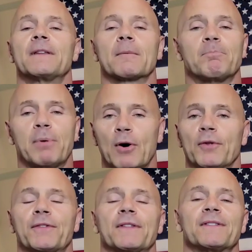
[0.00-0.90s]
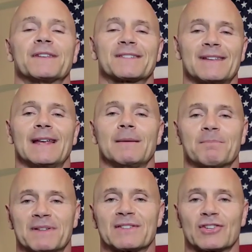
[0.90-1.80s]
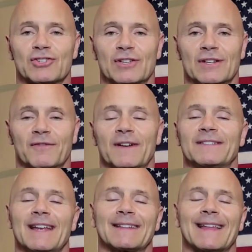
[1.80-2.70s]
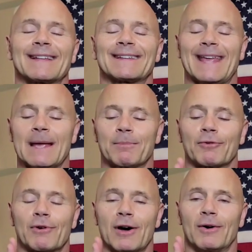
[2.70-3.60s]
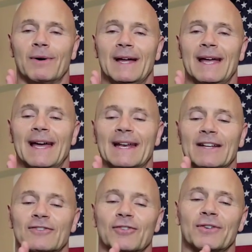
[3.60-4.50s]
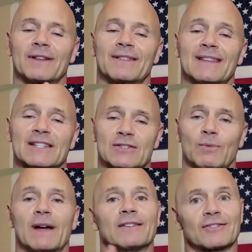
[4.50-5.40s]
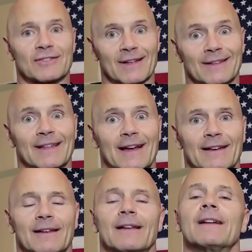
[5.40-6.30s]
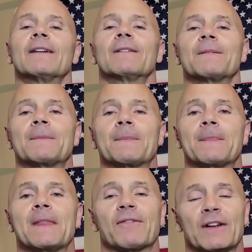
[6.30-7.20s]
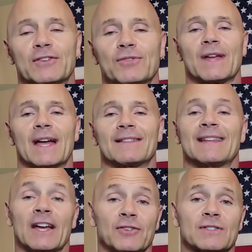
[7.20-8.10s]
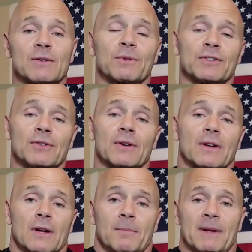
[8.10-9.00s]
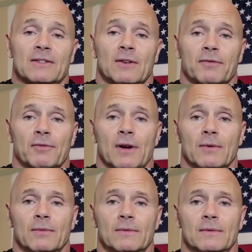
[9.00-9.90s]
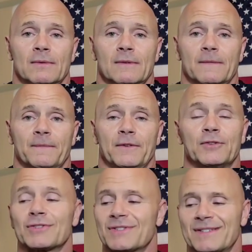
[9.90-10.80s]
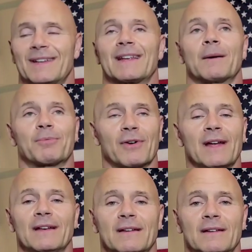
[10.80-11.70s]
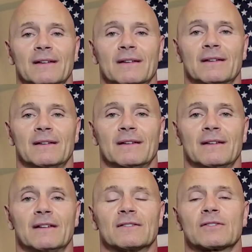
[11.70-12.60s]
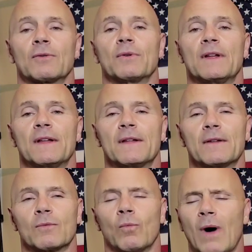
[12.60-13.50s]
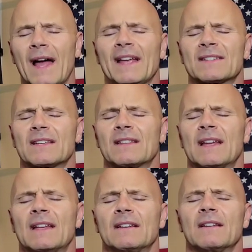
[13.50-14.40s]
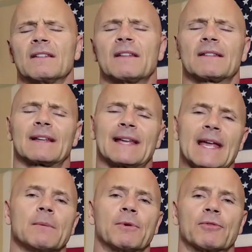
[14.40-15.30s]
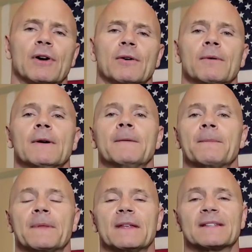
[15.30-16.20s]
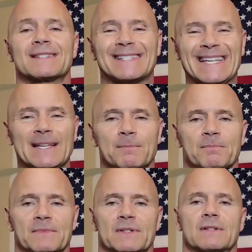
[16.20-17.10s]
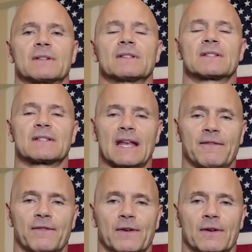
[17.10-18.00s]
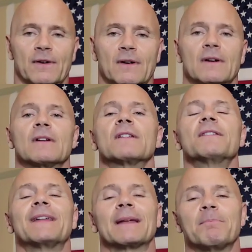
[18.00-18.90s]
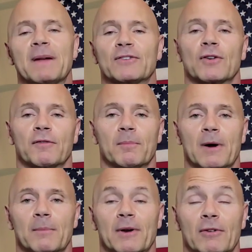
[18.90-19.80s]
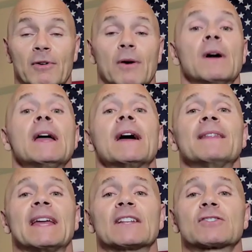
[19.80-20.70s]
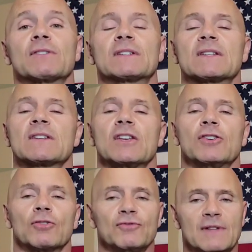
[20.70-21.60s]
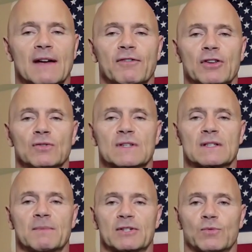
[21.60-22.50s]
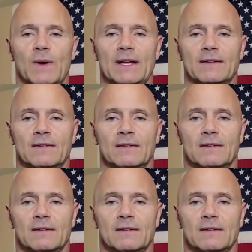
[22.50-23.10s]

they're both the same position. If I take that cable row and I turn it this way, just like that, if I that, now you see what you're doing, a bent over row. You're just sitting upright. So why is it then that the cable row seems safer than a bent over barbell row? And the answer is you'll never use as much weight